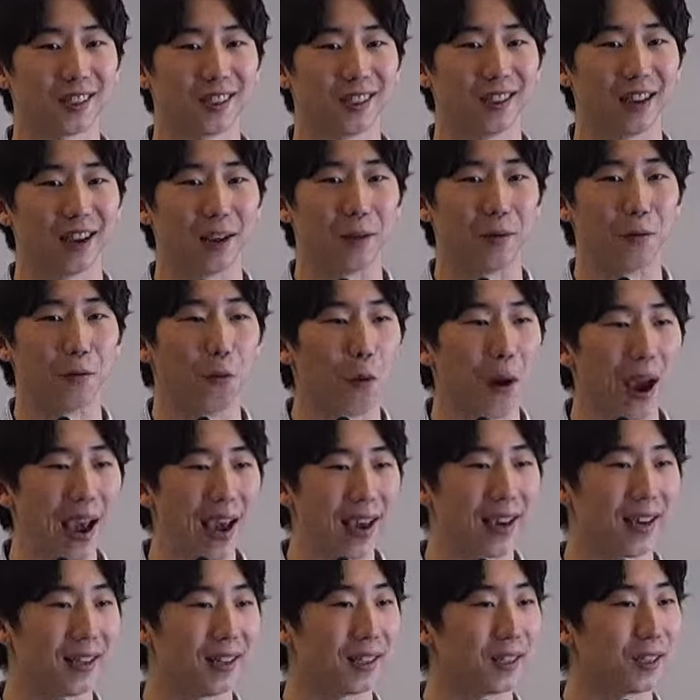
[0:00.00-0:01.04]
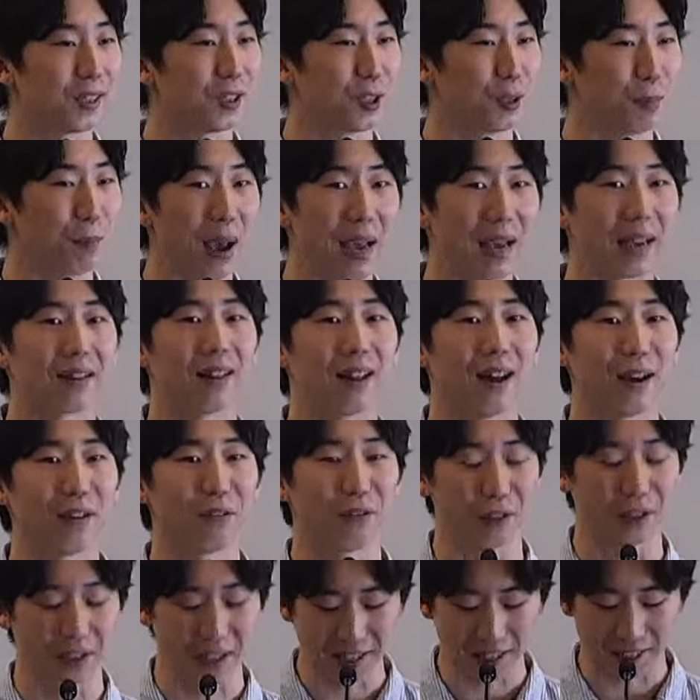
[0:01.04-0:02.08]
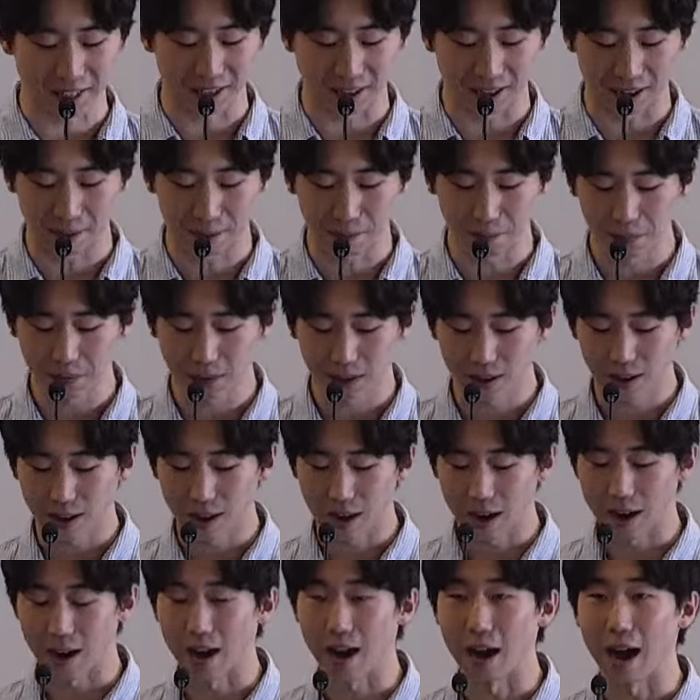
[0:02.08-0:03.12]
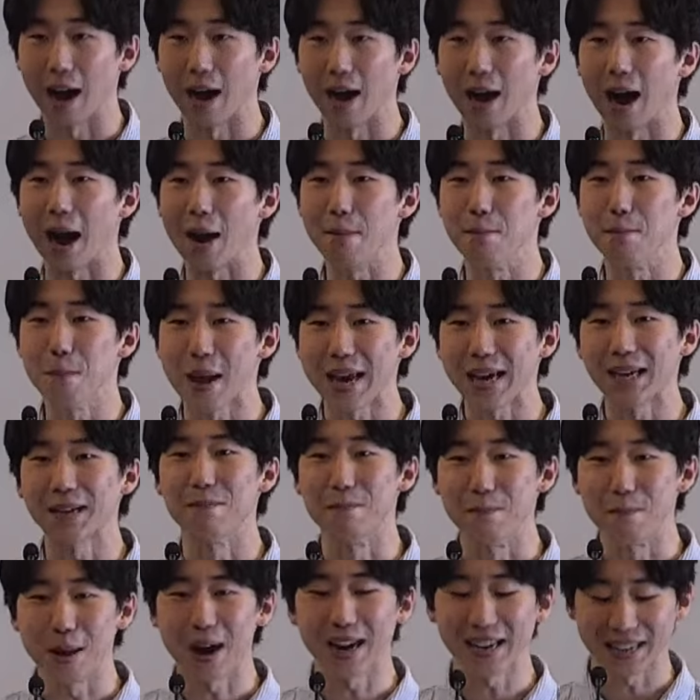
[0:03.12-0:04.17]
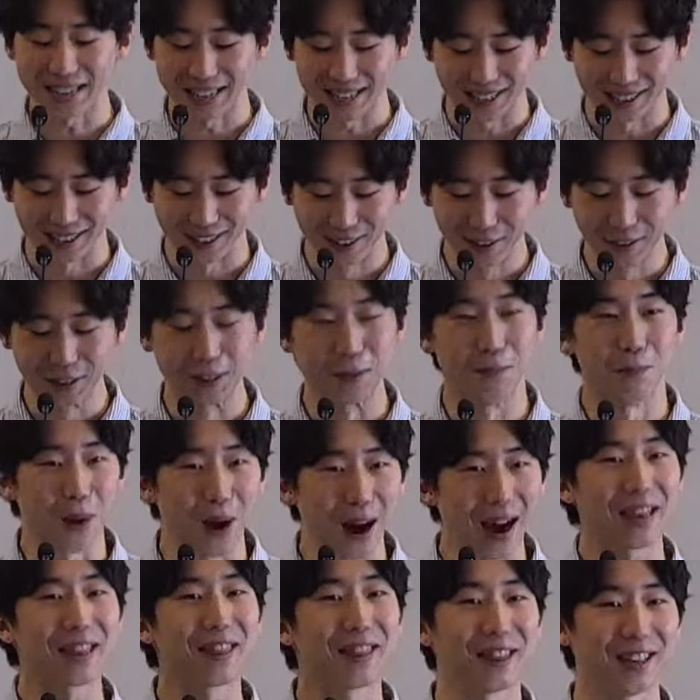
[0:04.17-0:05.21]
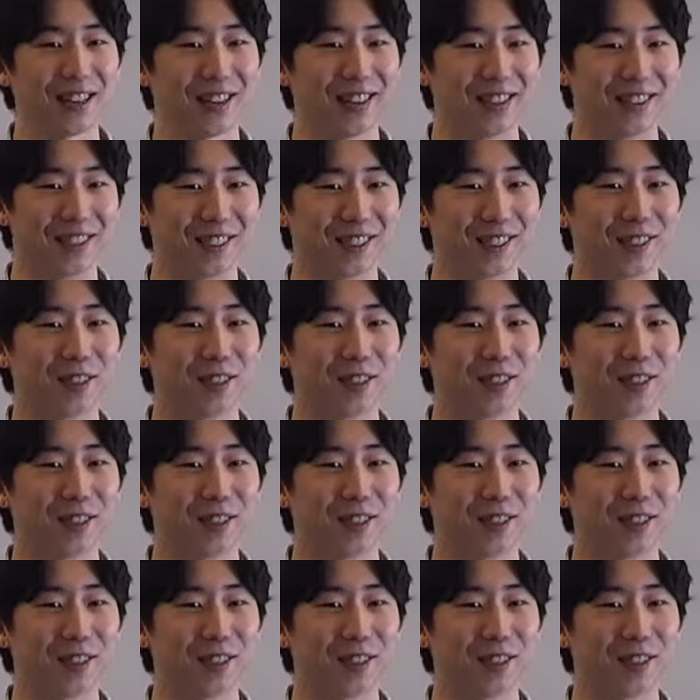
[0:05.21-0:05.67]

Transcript: and ways to make life easier. Uh, I, I, make money to buy things to